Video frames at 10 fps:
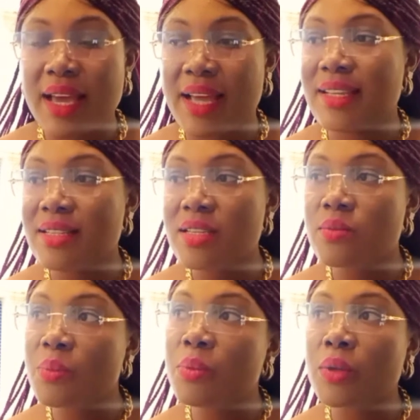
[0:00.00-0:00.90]
And then these
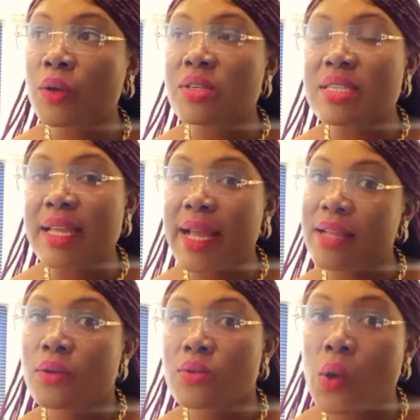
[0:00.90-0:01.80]
people, because they are
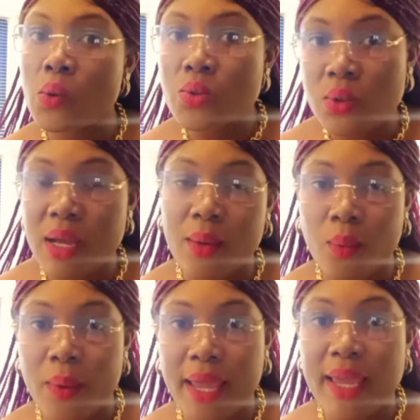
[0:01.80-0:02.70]
not also
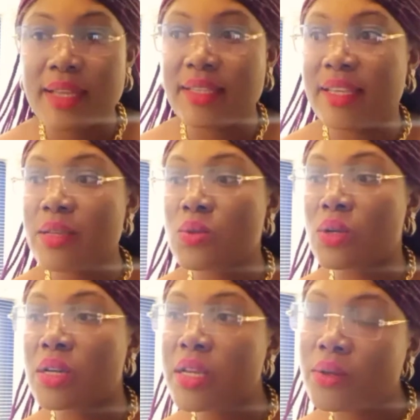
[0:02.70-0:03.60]
aware, they get to
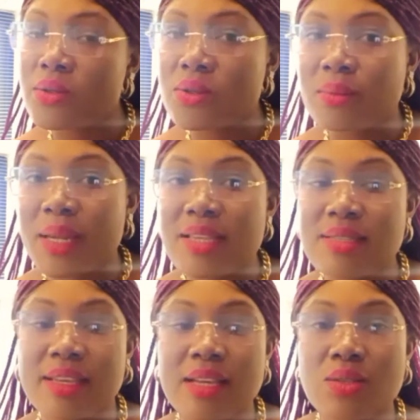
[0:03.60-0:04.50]
click on some links,
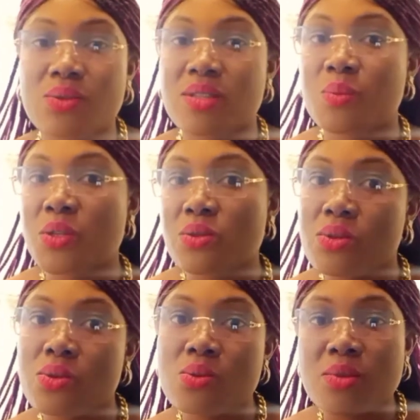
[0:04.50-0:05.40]
they get to respond to
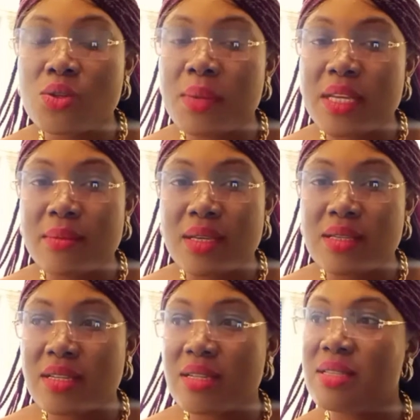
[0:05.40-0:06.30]
so many
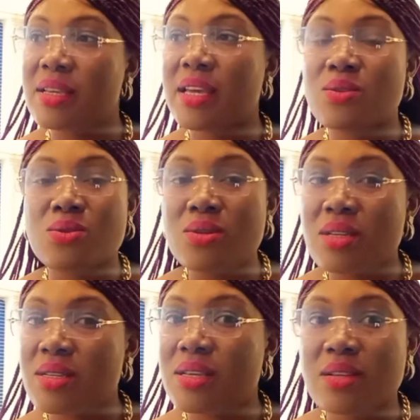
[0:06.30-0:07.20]
messages, they get to do
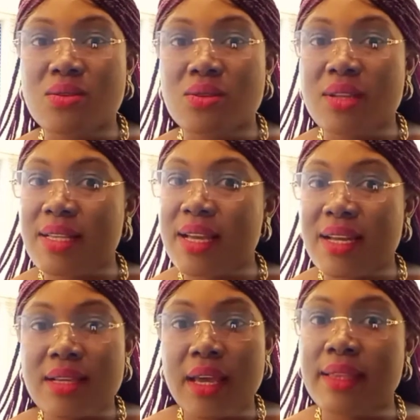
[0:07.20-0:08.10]
this, get to do that,
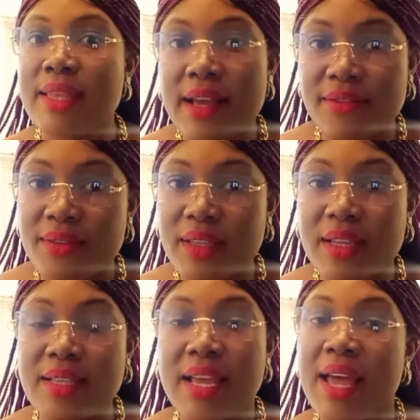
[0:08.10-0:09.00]
and they are
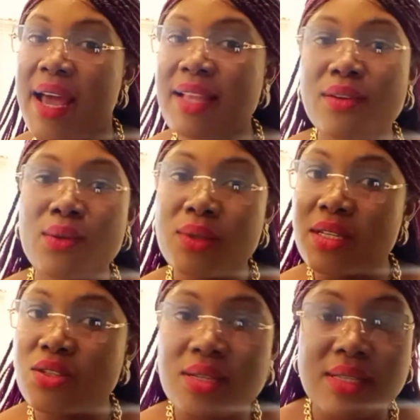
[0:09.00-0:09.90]
affected. And the whole
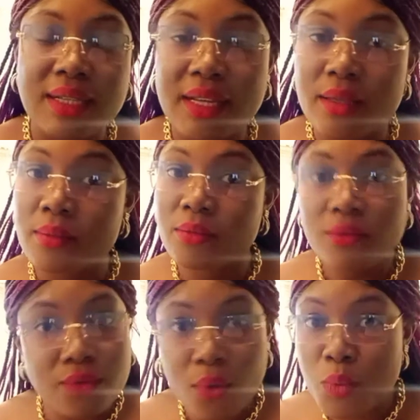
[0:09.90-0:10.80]
thing just started
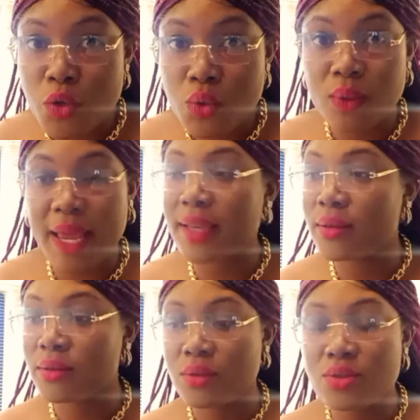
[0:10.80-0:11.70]
from you, like
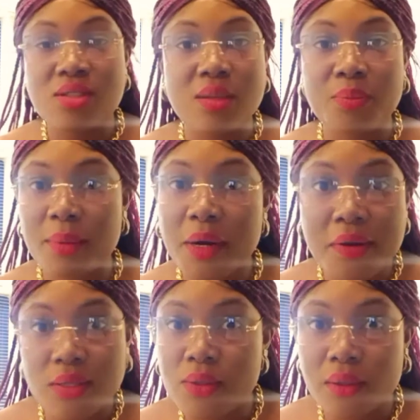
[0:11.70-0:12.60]
you're just the
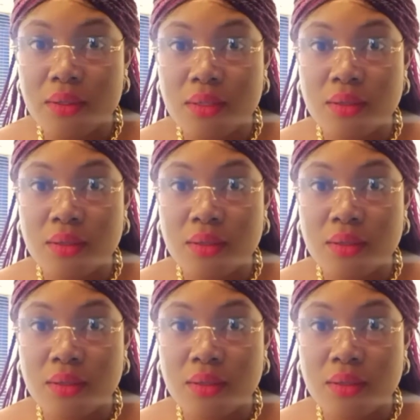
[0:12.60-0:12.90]
primary source.